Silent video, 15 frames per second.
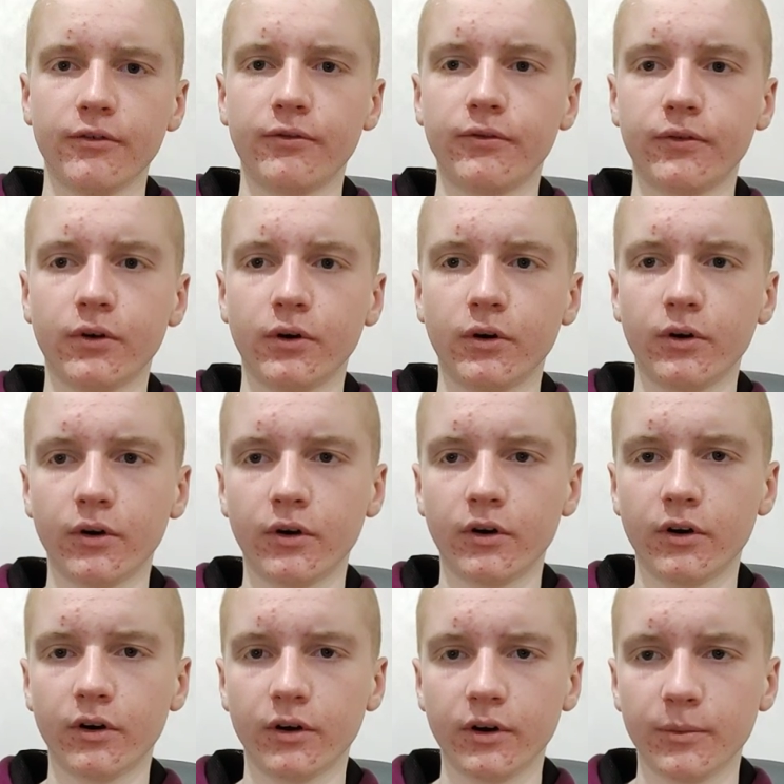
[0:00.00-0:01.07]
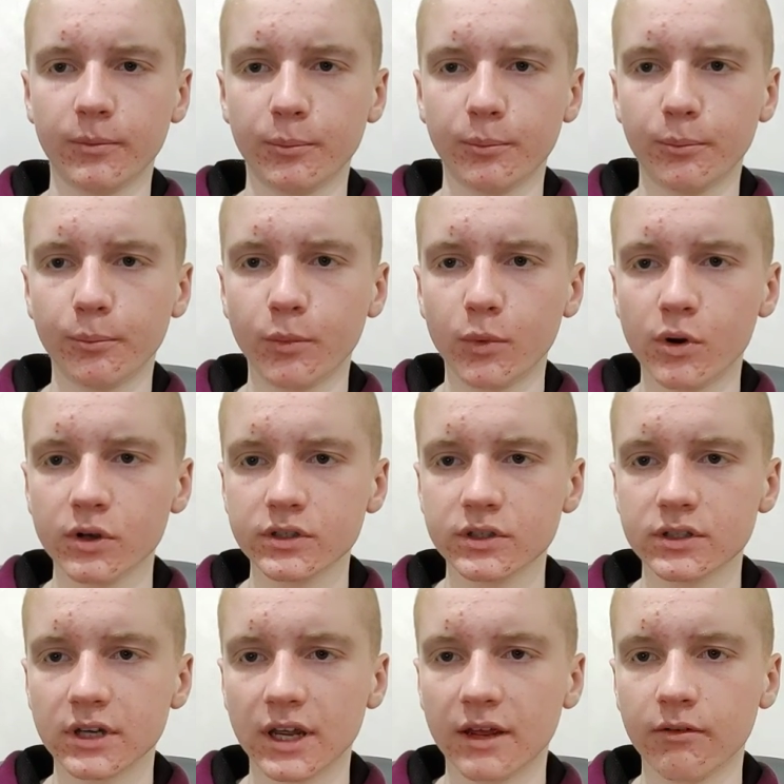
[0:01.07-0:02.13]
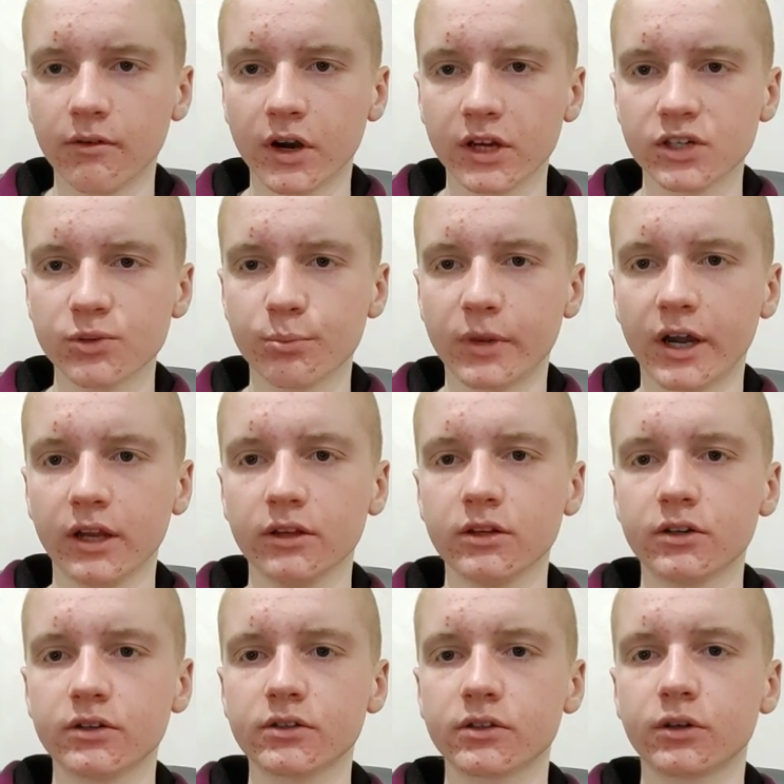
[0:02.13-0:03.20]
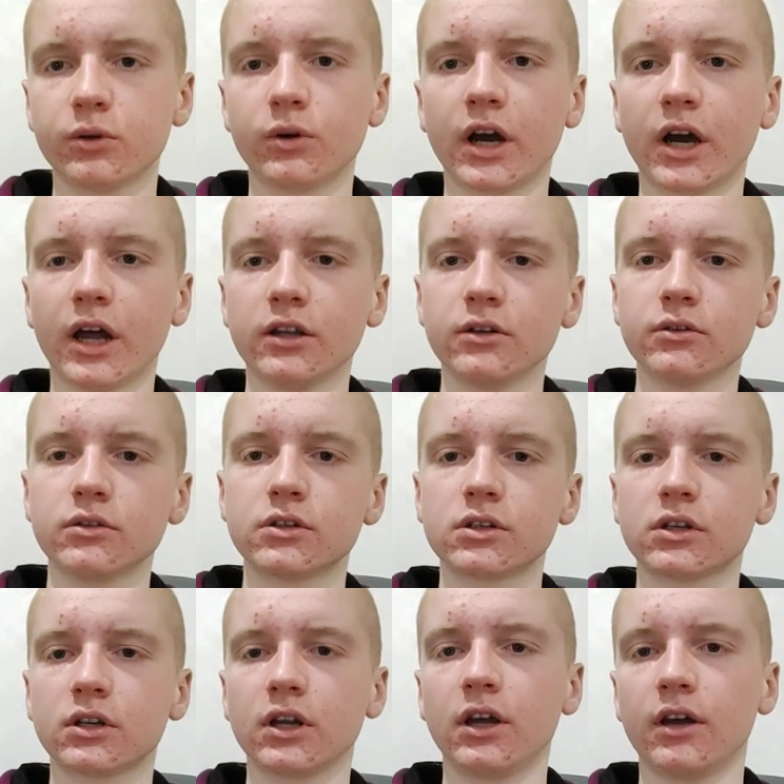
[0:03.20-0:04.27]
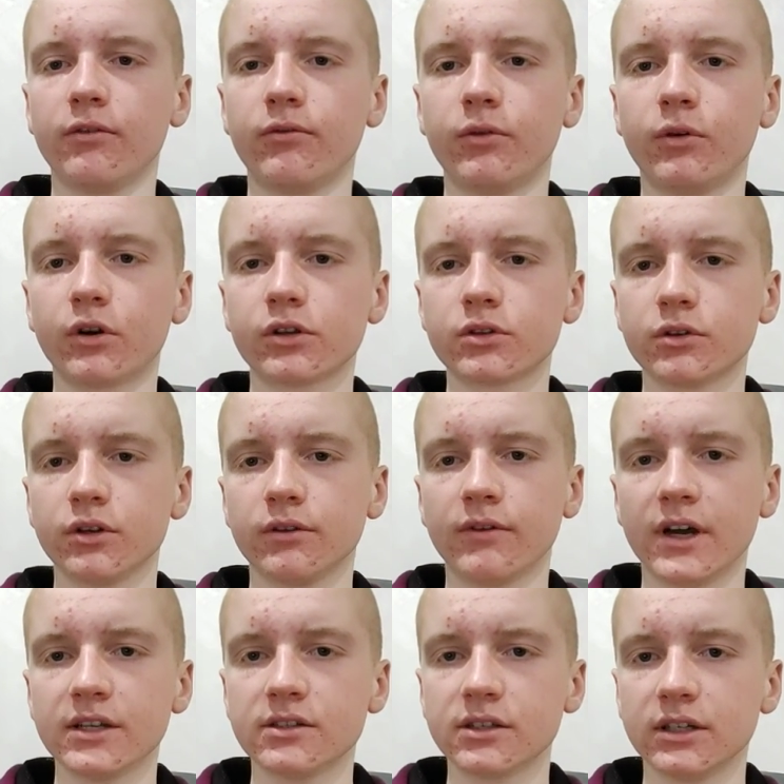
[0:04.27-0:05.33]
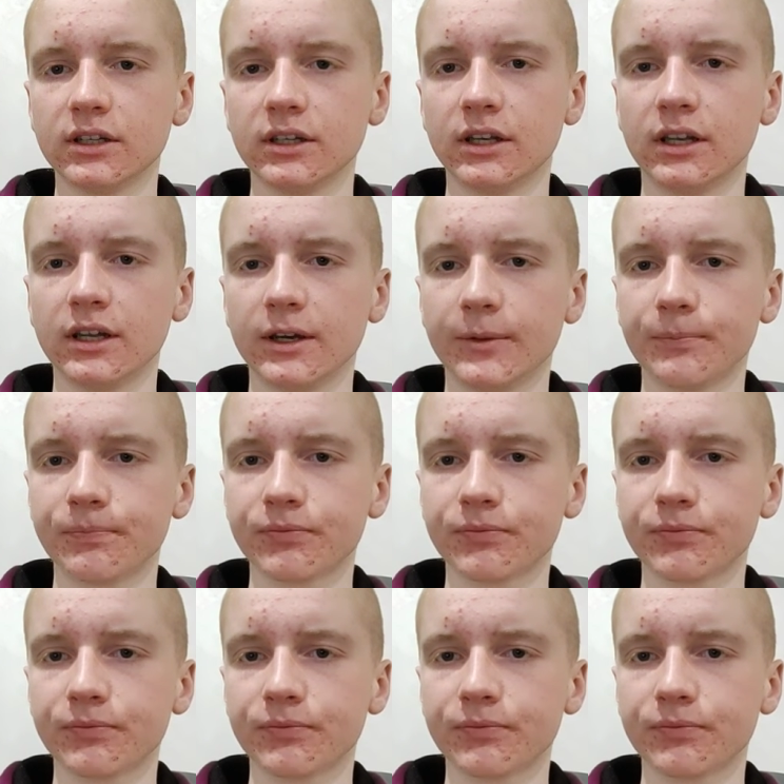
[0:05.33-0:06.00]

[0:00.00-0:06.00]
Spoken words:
For most average miners who cannot afford to invest in